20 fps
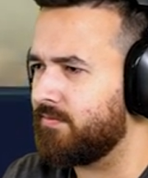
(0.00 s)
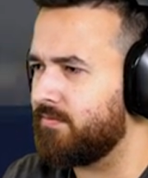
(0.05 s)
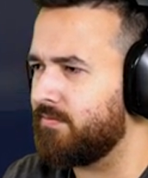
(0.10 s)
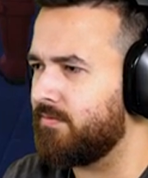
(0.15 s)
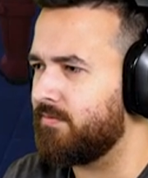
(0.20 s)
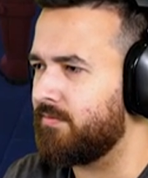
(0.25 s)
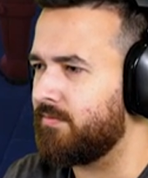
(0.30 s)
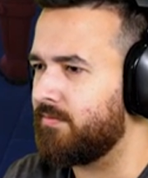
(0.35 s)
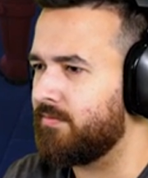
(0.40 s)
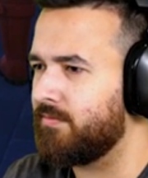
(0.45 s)

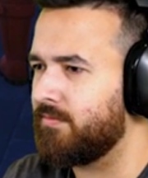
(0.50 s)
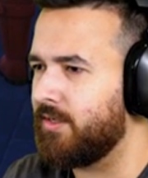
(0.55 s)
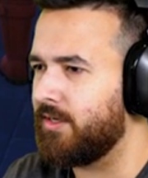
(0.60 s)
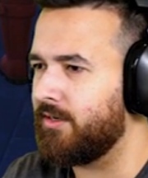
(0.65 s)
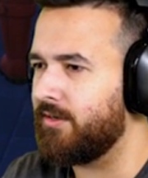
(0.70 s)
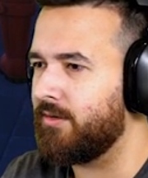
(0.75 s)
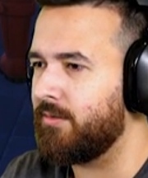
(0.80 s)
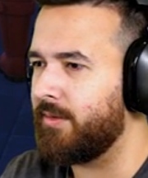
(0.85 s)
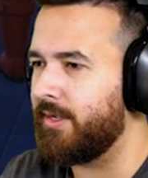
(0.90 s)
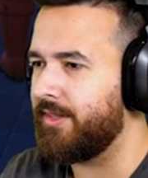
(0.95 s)
Hmm. I
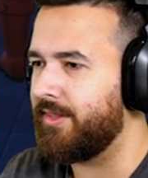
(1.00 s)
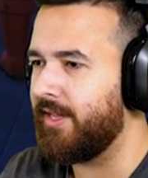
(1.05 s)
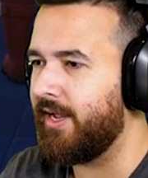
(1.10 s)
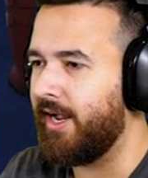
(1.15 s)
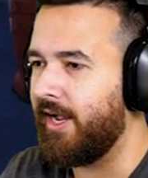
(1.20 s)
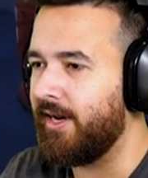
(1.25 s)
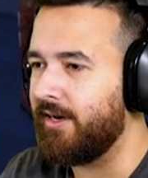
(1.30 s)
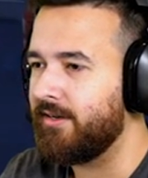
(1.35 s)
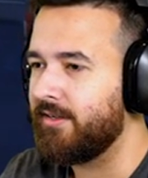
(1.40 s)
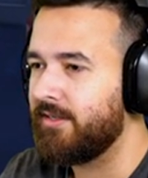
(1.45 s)
don't know about
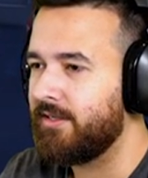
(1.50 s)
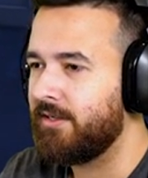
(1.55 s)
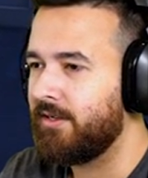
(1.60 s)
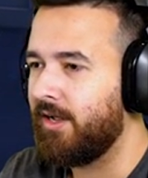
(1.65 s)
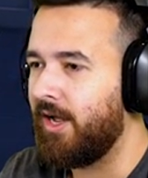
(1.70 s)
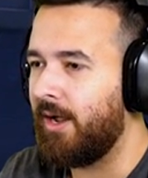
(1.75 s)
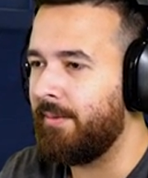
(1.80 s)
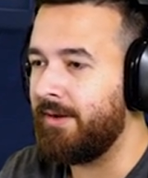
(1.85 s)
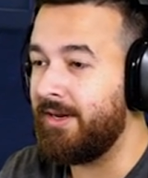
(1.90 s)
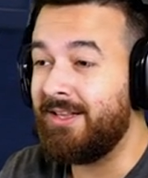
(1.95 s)
that.
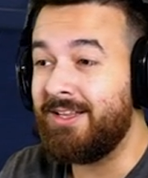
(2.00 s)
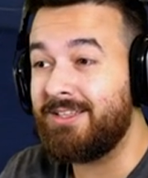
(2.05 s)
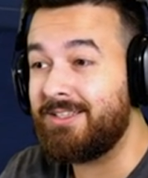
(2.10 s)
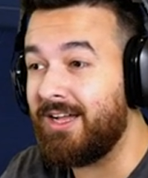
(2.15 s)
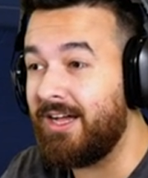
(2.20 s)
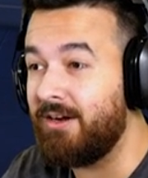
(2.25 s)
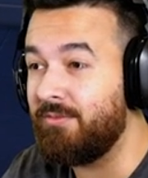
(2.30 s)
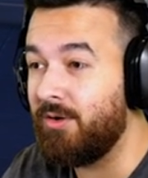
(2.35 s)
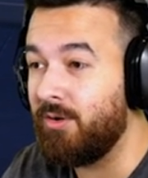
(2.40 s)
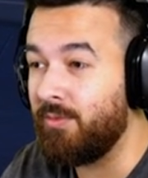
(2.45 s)
I mean, that's
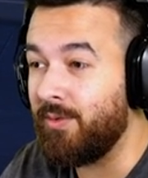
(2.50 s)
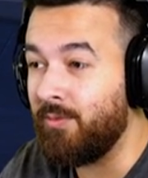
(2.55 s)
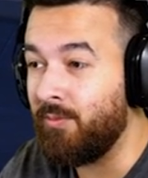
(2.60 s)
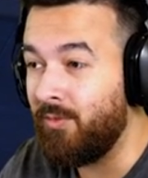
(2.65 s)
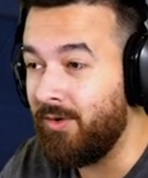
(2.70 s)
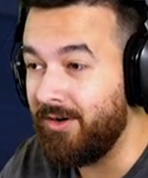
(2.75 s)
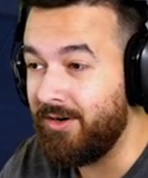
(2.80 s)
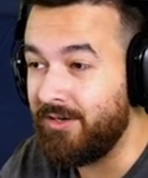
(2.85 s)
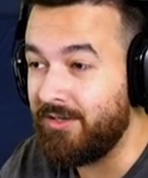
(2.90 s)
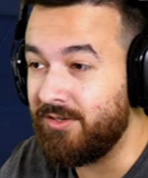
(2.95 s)
kind of what we
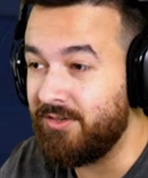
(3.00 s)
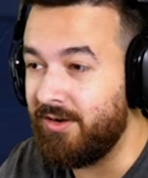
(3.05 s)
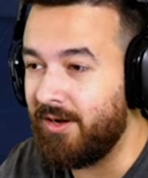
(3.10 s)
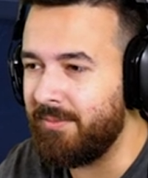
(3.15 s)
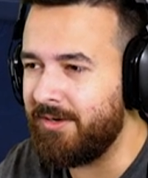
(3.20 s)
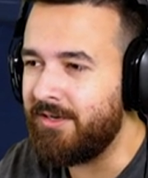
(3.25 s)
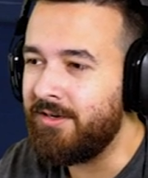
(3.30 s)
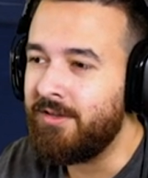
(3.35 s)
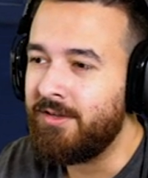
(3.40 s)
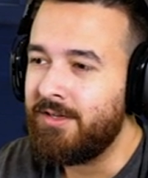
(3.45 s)
want to do. I
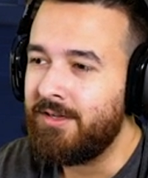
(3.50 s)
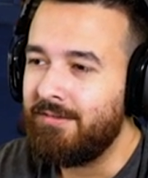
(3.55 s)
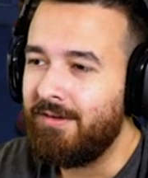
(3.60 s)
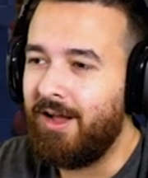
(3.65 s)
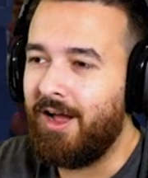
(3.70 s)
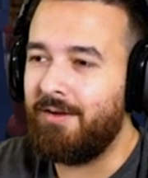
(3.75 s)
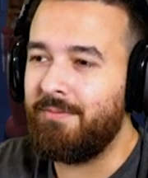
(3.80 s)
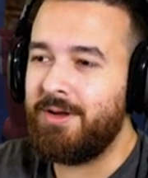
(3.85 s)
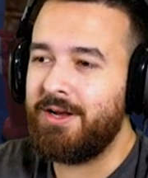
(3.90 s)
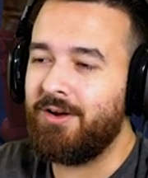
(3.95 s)
mean,
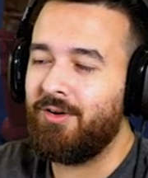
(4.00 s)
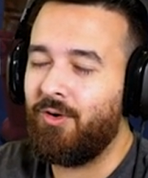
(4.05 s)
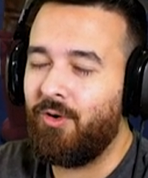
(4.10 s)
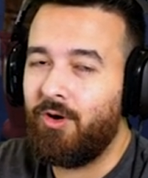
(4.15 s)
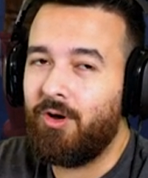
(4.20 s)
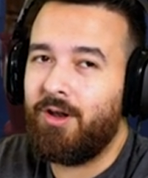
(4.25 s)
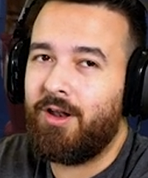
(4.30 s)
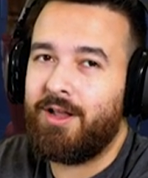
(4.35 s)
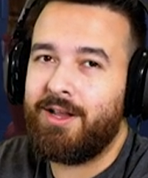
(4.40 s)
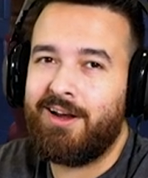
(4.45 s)
I've been
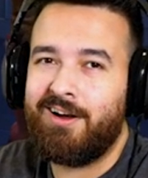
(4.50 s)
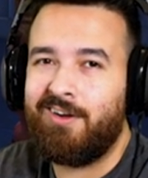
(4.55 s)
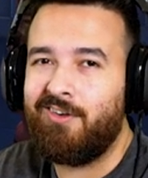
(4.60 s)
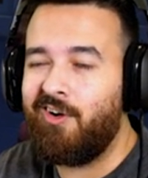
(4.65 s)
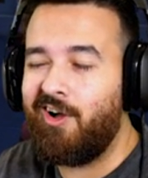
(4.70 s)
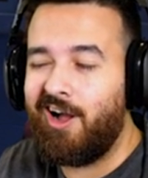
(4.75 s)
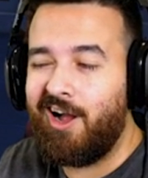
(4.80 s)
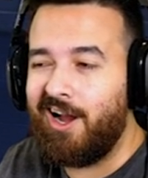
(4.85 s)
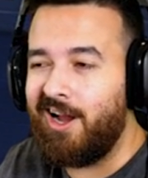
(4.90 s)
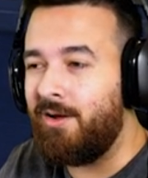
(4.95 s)
all you know
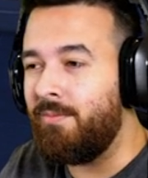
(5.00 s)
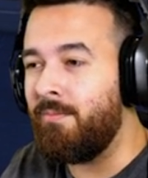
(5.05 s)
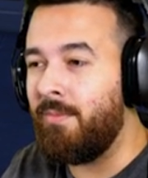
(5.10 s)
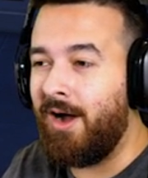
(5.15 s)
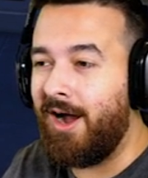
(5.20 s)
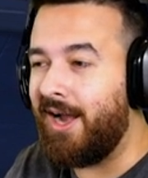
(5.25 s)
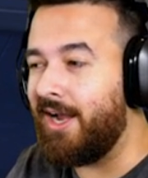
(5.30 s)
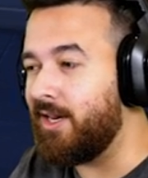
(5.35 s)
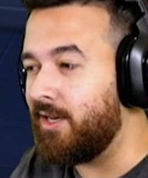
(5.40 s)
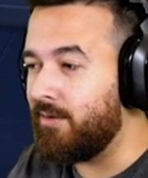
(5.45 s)
high and
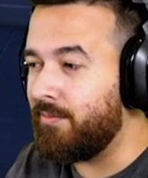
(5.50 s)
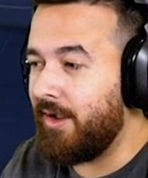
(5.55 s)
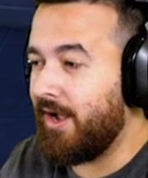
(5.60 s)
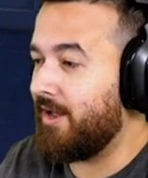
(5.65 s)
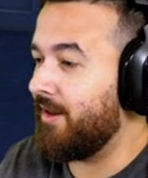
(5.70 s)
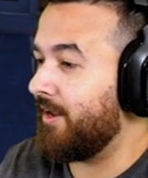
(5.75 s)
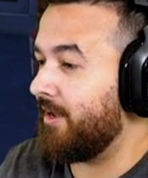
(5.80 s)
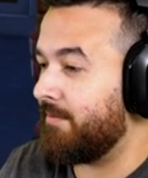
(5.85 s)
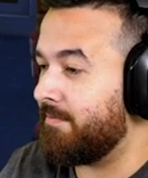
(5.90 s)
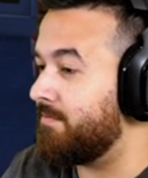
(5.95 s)
mighty
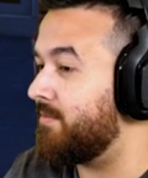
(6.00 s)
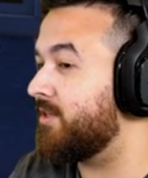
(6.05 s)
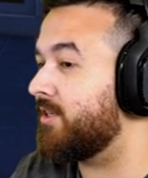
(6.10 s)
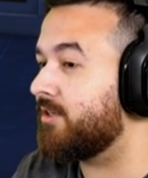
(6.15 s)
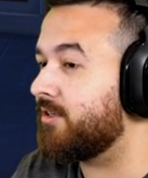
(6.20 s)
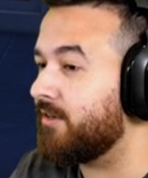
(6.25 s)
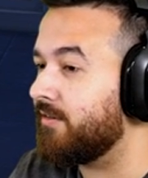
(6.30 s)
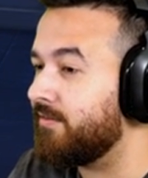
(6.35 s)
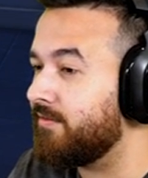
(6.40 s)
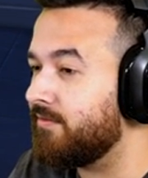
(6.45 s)
about like
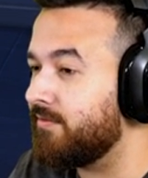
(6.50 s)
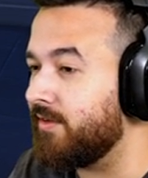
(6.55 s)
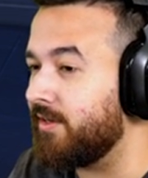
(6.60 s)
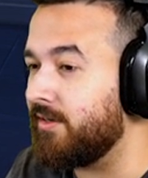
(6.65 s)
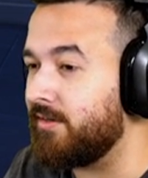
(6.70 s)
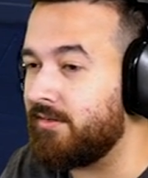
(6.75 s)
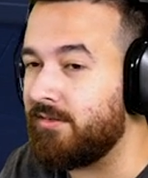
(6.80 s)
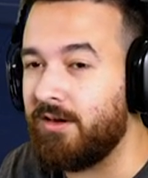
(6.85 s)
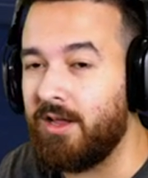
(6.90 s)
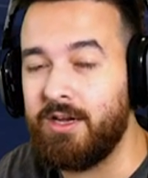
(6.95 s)
mischief
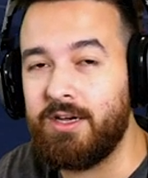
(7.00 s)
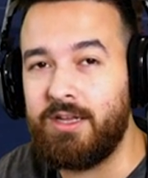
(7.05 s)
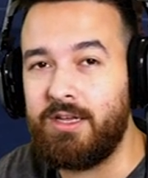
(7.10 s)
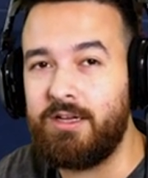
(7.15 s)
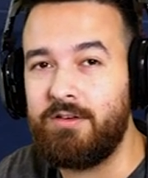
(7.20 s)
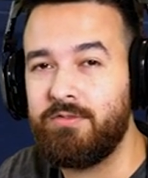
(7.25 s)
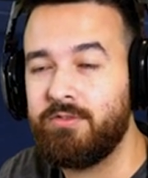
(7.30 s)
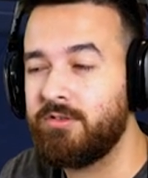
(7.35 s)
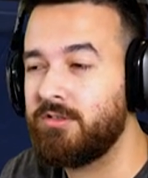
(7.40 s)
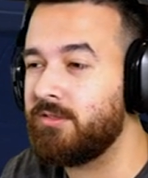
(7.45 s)
and, and
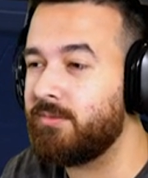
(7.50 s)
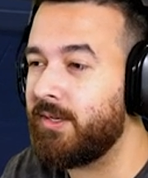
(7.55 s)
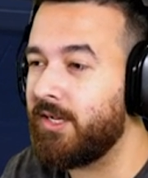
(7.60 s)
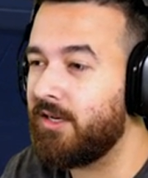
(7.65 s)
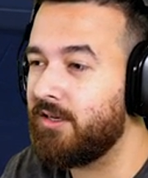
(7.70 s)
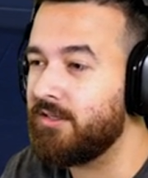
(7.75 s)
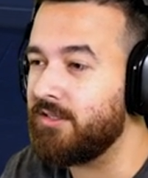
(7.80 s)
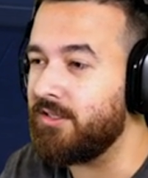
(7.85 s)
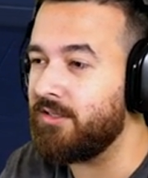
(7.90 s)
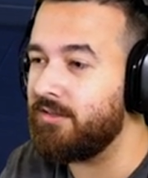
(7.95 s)
evil
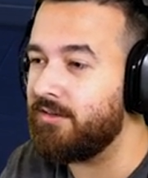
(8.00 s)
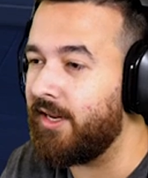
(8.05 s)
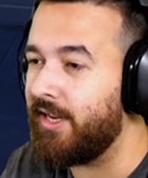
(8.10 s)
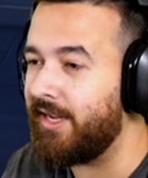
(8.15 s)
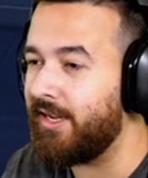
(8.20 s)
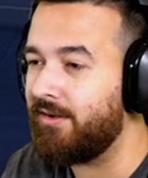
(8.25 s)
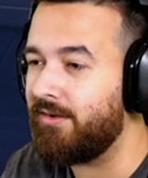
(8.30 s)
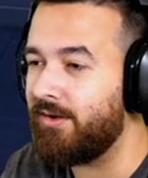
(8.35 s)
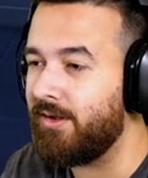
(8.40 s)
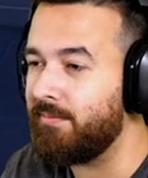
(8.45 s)
spells, and
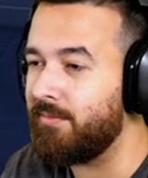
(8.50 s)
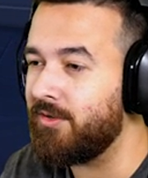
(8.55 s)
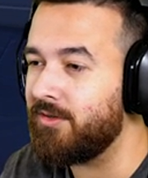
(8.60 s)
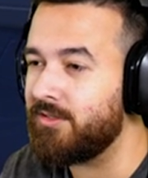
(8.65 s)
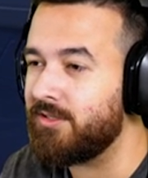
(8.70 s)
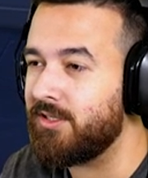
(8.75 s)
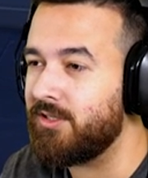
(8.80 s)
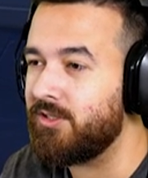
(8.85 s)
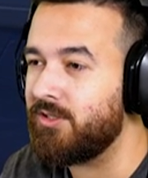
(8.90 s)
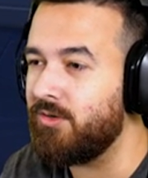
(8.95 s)
now I'm not
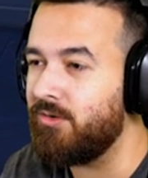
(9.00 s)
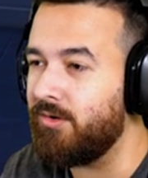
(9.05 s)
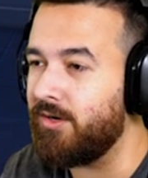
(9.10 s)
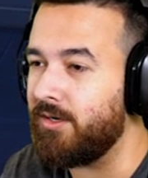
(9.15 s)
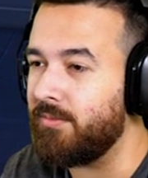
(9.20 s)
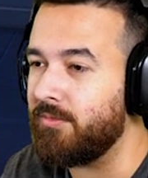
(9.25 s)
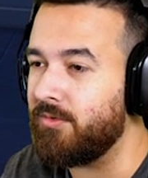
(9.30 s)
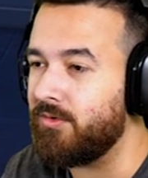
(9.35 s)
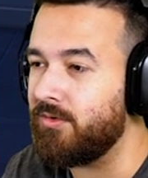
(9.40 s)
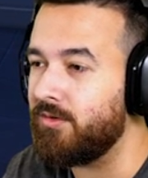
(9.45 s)
so sure
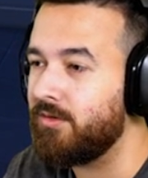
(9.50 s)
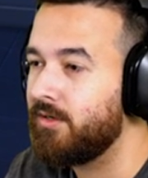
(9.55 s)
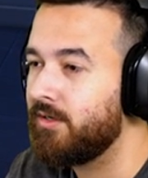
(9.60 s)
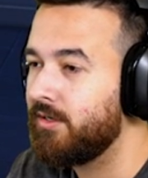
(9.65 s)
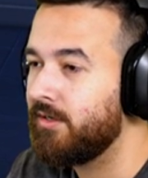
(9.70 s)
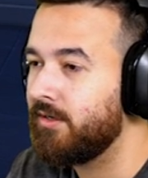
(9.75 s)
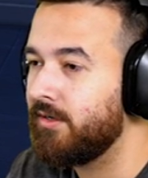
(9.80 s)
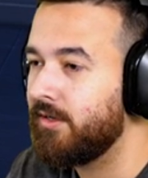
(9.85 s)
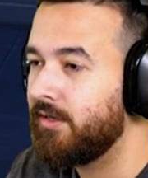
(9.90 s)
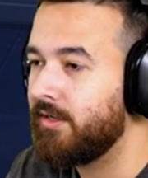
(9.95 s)
anymore.
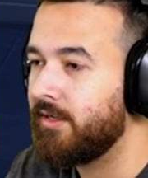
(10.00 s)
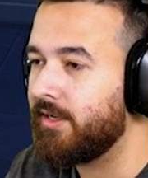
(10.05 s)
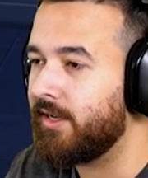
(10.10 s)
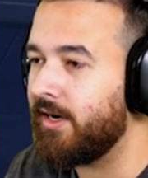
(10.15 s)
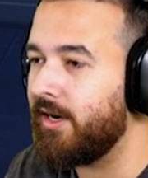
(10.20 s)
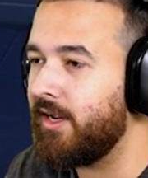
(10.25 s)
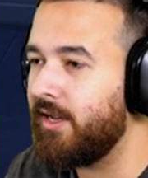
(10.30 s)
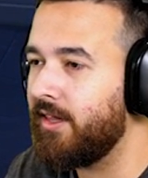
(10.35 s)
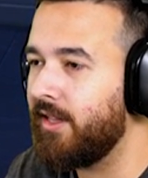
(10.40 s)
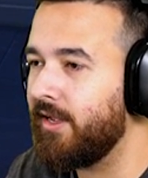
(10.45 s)

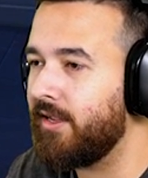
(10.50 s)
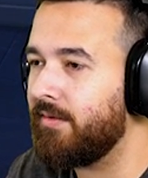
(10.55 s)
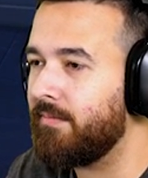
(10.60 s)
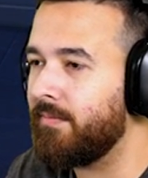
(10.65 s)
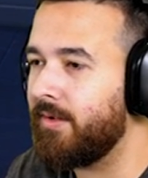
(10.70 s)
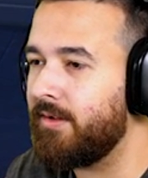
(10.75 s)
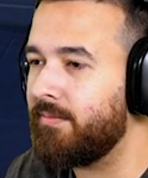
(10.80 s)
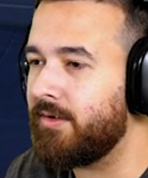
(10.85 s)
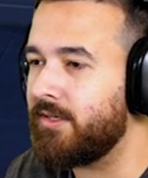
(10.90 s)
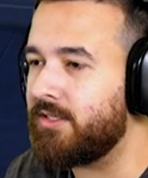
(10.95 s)
Can I like
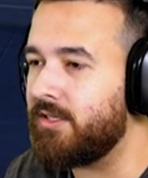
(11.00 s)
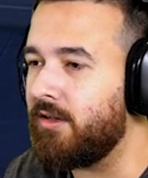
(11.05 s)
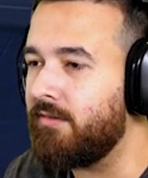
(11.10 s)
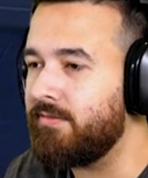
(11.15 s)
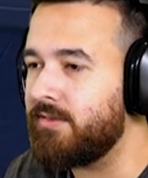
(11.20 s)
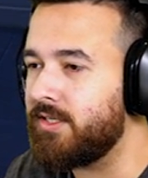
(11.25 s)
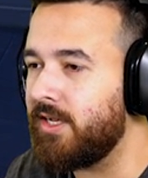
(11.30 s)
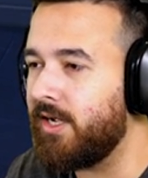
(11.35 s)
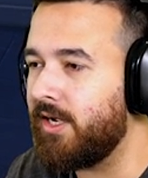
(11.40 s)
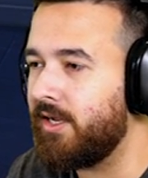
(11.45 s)
make myself
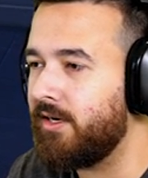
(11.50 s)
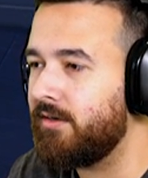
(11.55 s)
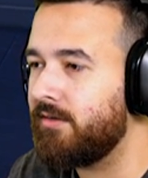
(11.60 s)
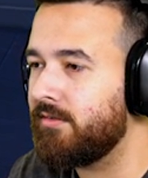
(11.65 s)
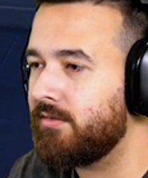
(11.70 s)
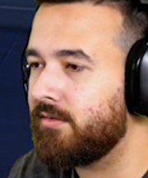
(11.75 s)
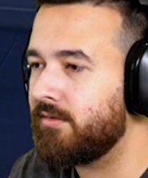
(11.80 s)
sad?